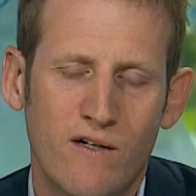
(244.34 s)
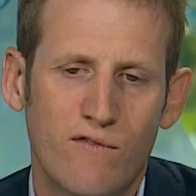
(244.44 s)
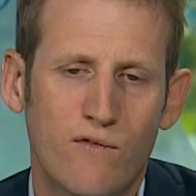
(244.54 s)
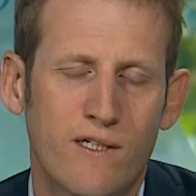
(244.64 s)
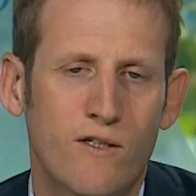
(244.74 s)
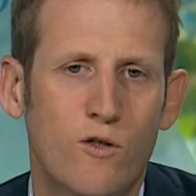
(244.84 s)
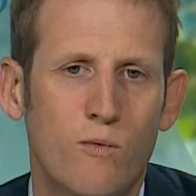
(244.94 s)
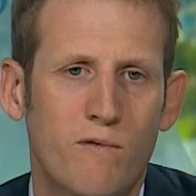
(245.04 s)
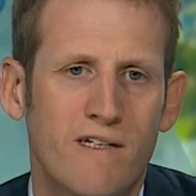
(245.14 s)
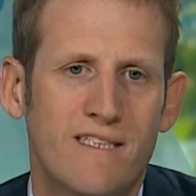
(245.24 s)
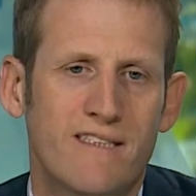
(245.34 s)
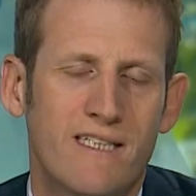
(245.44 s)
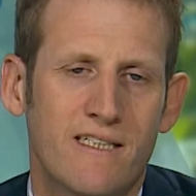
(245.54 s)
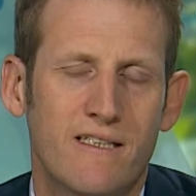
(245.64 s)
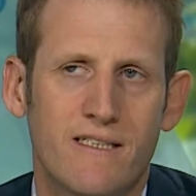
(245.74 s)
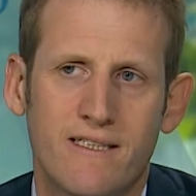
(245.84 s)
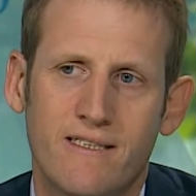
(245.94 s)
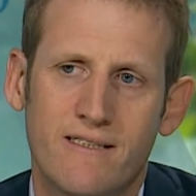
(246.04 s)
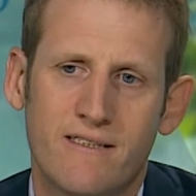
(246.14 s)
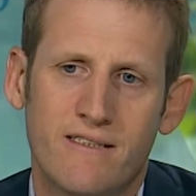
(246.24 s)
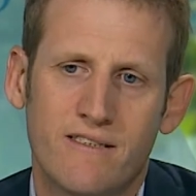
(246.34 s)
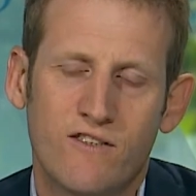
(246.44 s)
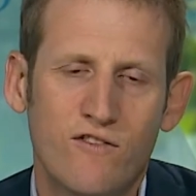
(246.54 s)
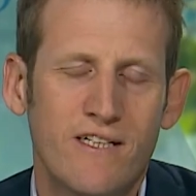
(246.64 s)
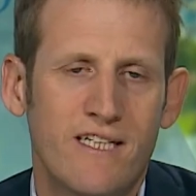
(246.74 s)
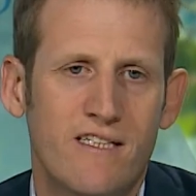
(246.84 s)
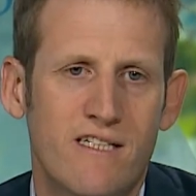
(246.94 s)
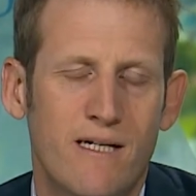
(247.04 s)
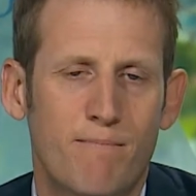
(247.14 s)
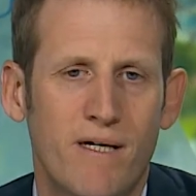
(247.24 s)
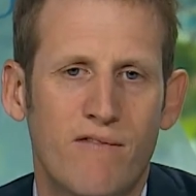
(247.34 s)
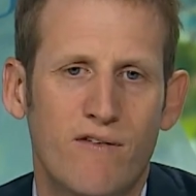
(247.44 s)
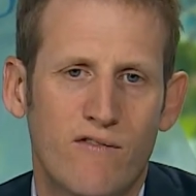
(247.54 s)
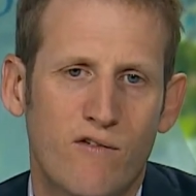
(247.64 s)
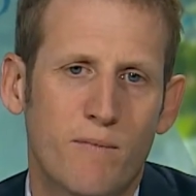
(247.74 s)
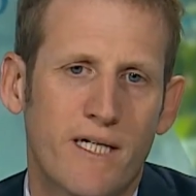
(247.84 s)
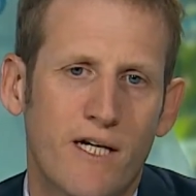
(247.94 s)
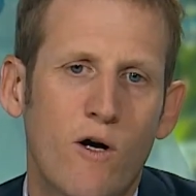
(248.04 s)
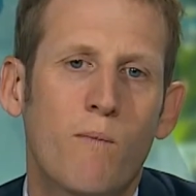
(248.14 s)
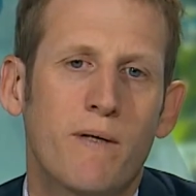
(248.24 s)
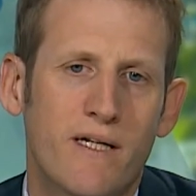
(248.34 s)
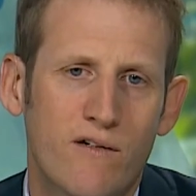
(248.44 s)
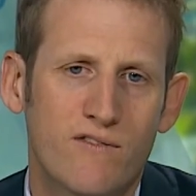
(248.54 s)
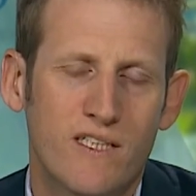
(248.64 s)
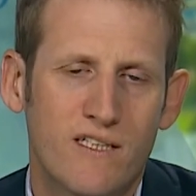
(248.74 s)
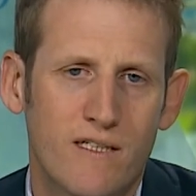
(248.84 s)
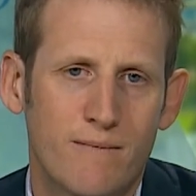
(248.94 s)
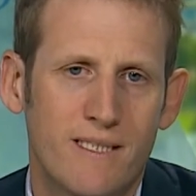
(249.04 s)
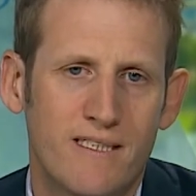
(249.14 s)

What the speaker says: for incorporating trades that benefit from a reopening of the economy.